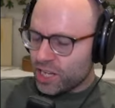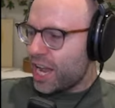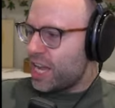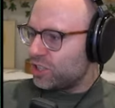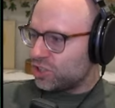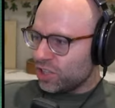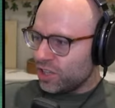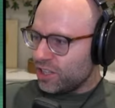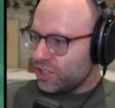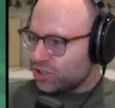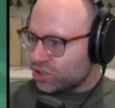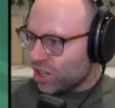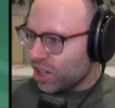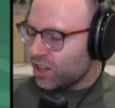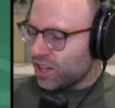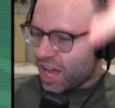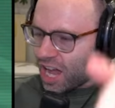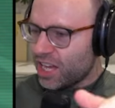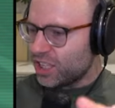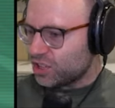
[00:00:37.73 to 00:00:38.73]
Angeles to
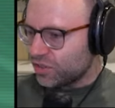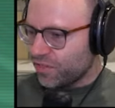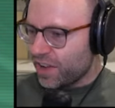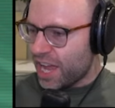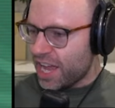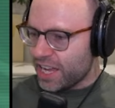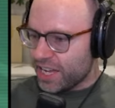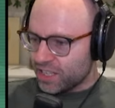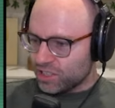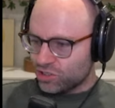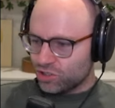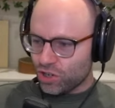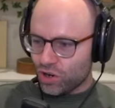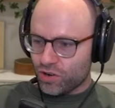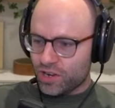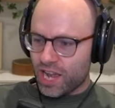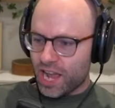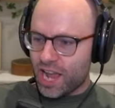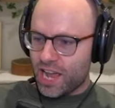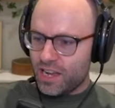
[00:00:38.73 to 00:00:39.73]
Las Vegas,
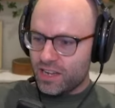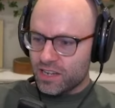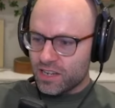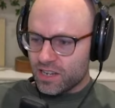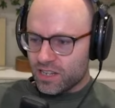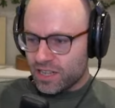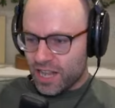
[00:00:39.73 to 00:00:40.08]
okay?